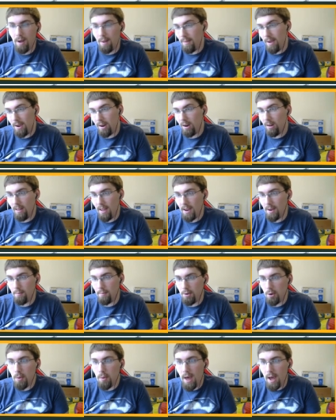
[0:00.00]
I'm not going to let
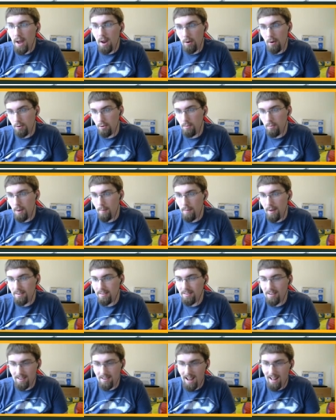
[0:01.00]
him do that, or do my
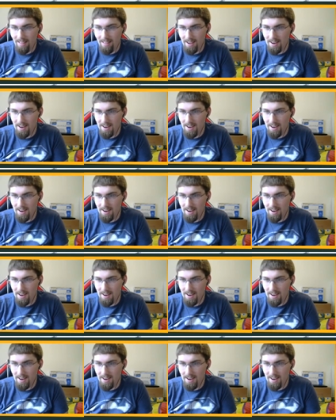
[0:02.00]
best to not